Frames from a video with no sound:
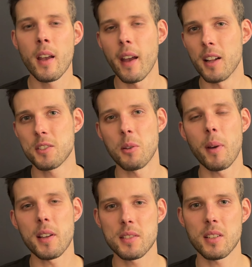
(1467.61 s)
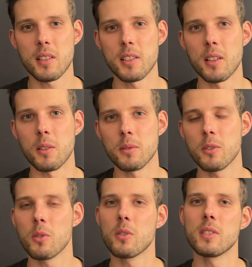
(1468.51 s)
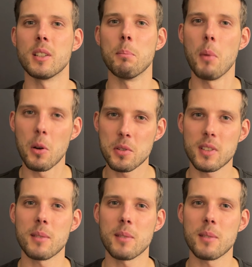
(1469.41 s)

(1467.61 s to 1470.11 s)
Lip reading: And so basically, the most